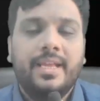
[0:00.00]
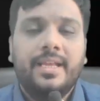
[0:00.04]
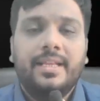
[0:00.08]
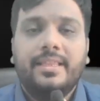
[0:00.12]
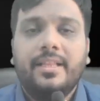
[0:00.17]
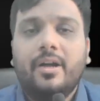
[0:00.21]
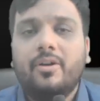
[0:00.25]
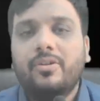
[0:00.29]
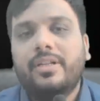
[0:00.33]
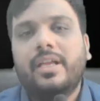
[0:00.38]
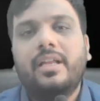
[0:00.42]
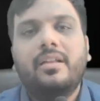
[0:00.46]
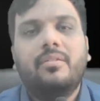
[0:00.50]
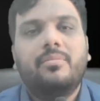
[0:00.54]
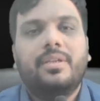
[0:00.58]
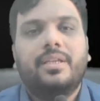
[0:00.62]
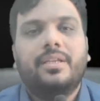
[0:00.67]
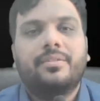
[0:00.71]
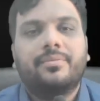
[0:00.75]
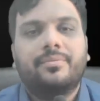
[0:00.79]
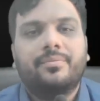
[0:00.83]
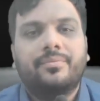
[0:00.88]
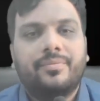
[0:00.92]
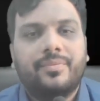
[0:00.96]
Now tell
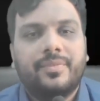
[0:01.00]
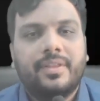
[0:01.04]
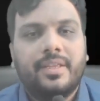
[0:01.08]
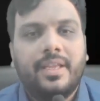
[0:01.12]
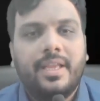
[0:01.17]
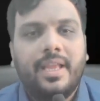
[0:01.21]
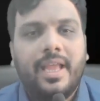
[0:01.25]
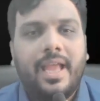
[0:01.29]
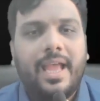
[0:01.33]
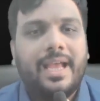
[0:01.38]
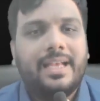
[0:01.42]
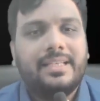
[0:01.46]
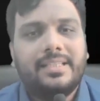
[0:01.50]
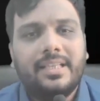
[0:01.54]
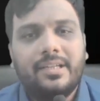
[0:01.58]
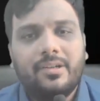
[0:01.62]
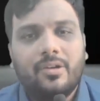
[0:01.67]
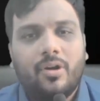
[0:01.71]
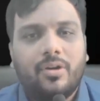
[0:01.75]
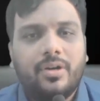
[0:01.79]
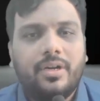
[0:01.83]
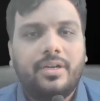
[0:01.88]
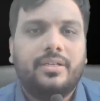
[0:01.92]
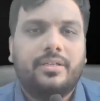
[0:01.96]
me, as an
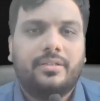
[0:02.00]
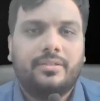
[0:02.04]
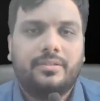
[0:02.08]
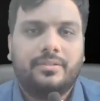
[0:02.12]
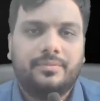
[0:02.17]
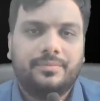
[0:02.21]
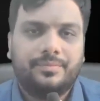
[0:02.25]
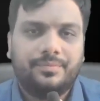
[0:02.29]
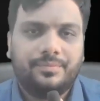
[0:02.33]
auditor,